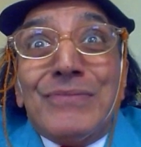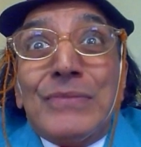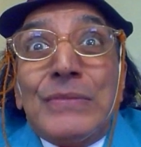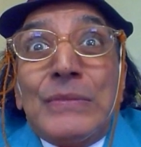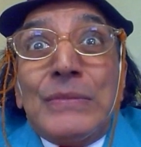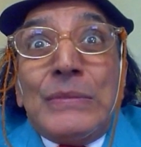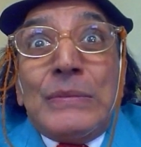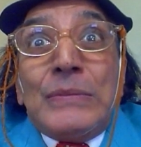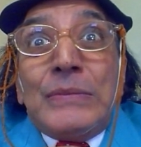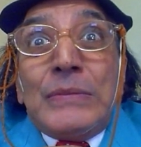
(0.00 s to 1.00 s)

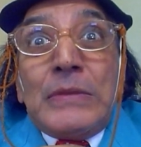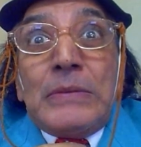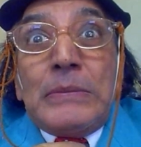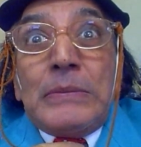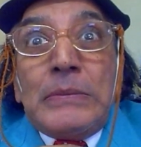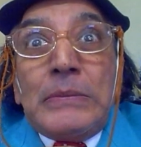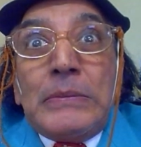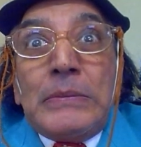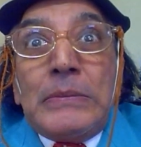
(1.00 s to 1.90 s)
[no speech]